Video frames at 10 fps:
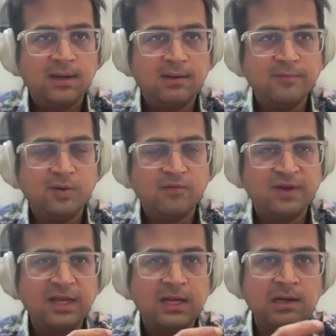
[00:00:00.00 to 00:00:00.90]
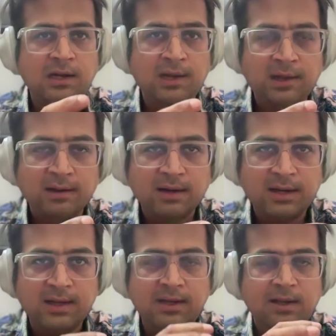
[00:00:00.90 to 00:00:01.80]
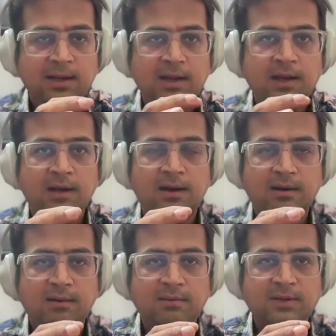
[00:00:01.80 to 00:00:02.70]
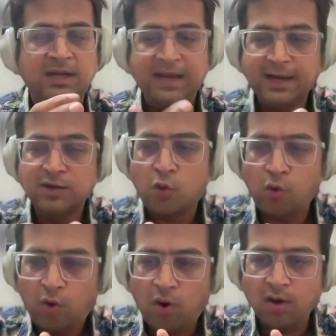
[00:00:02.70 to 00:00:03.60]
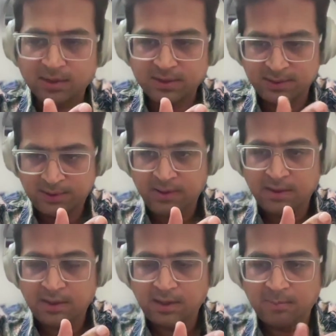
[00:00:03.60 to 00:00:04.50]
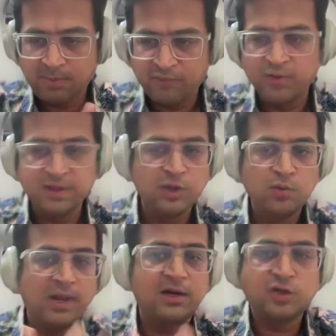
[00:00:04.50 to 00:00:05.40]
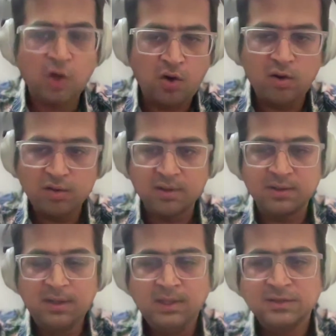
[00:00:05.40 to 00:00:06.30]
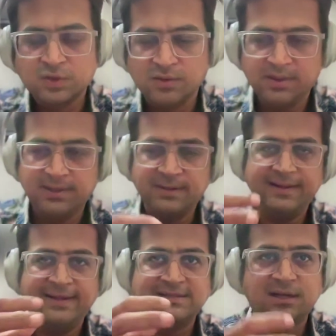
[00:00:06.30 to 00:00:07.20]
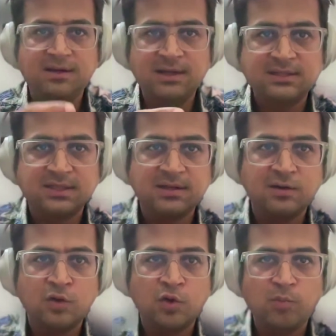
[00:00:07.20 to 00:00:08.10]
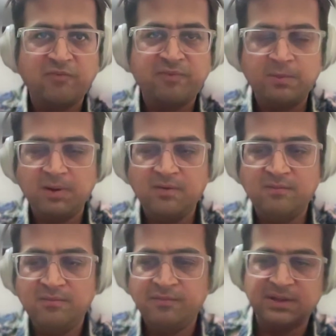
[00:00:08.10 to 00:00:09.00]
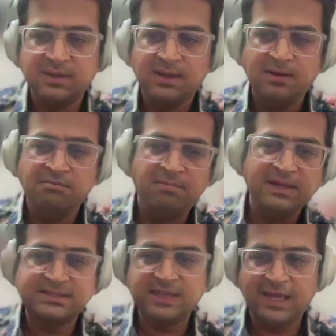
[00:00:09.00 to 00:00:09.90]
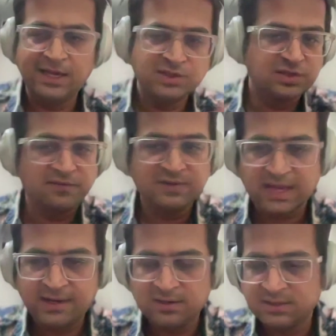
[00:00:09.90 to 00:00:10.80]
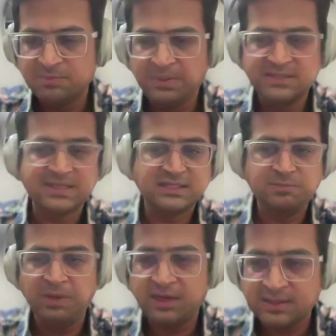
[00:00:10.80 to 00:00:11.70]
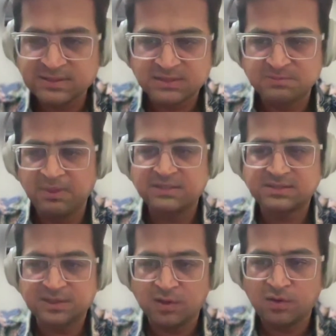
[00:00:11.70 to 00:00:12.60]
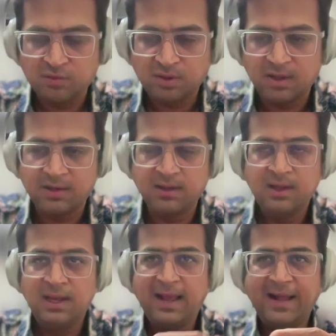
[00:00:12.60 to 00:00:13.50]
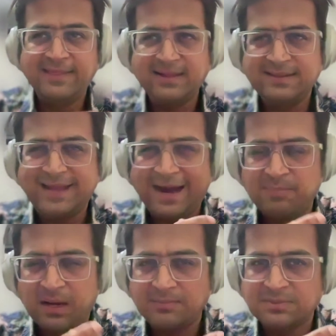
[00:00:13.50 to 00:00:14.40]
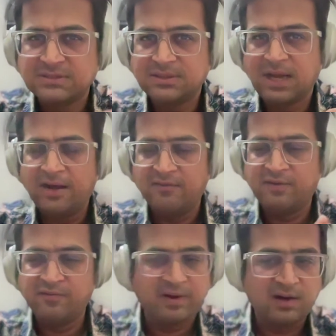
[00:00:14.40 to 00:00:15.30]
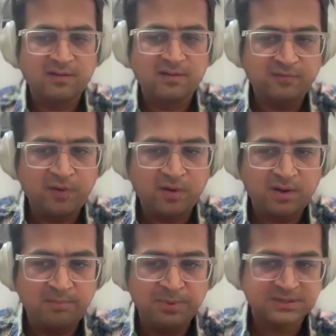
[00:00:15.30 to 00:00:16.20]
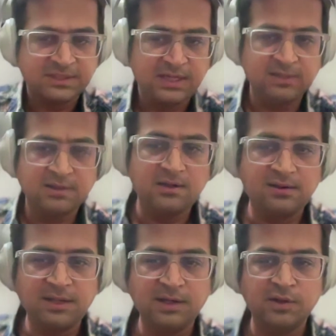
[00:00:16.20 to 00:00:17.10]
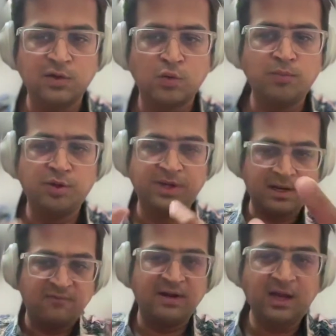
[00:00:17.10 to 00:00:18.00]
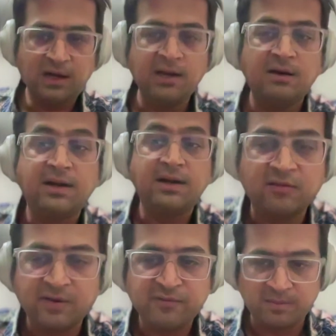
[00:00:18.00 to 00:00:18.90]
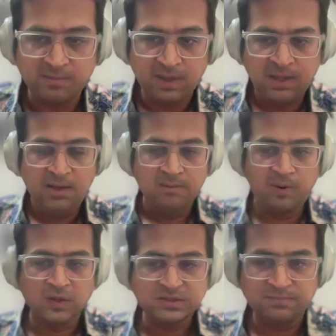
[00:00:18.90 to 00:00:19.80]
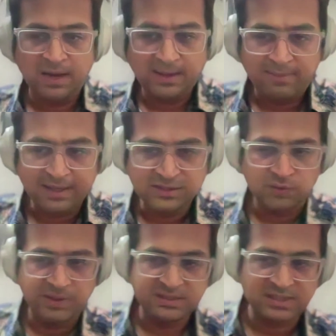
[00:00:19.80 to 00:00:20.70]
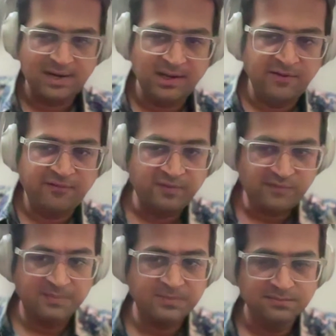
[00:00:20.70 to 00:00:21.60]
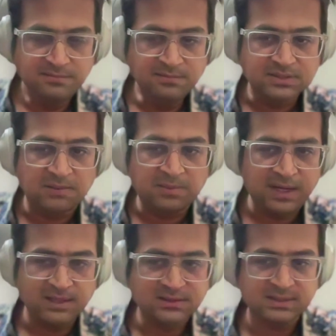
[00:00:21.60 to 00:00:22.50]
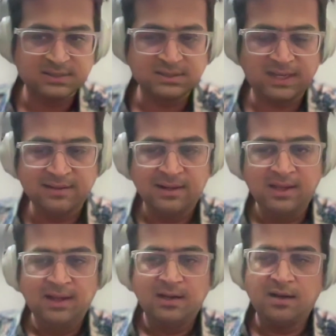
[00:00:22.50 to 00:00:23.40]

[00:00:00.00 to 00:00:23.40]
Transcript: very clearly create a cohort before they do like a talk, or so it's a group of people with mixed ages of designers, mixed experiences, mixed and then that becomes kind of difficult for a person in the room to take a very clear takeaway from, because my backstory is slightly different from somebody else's. And